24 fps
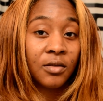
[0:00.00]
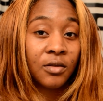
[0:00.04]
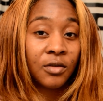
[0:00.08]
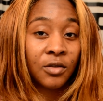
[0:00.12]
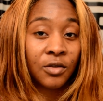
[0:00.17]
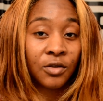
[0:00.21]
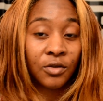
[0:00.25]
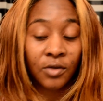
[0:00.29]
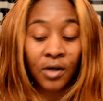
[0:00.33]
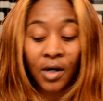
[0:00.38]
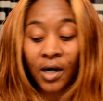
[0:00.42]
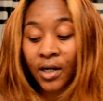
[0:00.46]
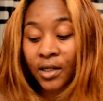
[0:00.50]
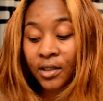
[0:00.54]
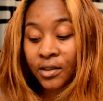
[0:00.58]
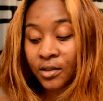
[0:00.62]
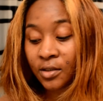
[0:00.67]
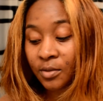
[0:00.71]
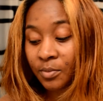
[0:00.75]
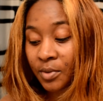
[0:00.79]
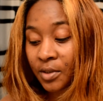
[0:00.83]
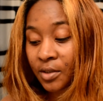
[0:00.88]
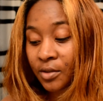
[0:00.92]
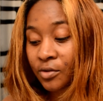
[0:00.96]
trying to
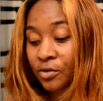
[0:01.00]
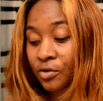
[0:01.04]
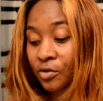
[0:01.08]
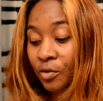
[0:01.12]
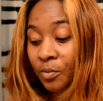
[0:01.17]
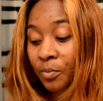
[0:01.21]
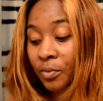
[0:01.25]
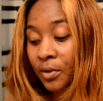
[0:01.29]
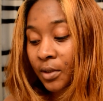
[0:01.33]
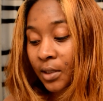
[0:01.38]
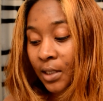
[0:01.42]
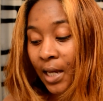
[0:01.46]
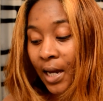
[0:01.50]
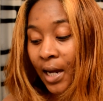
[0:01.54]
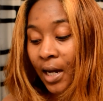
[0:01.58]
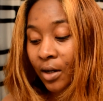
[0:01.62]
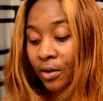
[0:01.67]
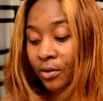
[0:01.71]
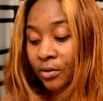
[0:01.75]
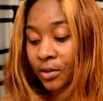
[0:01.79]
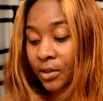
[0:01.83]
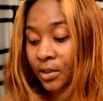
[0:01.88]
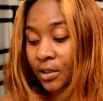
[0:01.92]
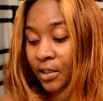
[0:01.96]
be super
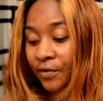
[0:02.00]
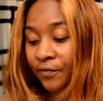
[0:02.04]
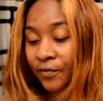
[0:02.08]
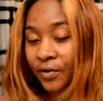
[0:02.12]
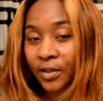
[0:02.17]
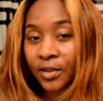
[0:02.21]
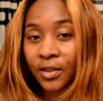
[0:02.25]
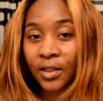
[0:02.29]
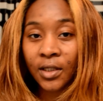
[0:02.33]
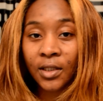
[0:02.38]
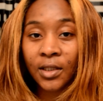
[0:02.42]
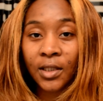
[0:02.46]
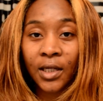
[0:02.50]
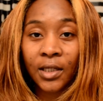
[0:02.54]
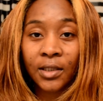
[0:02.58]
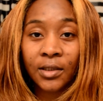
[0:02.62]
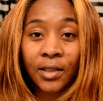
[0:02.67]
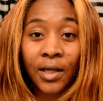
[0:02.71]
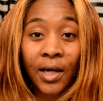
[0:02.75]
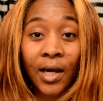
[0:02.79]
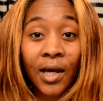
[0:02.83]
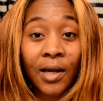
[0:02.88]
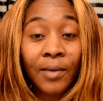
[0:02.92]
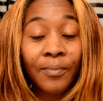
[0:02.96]
loud and everything like
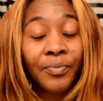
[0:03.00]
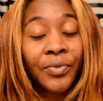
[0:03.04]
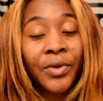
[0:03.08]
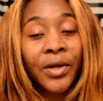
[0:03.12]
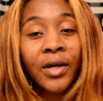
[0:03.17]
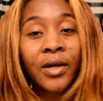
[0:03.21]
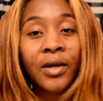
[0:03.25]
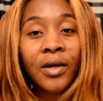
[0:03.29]
that,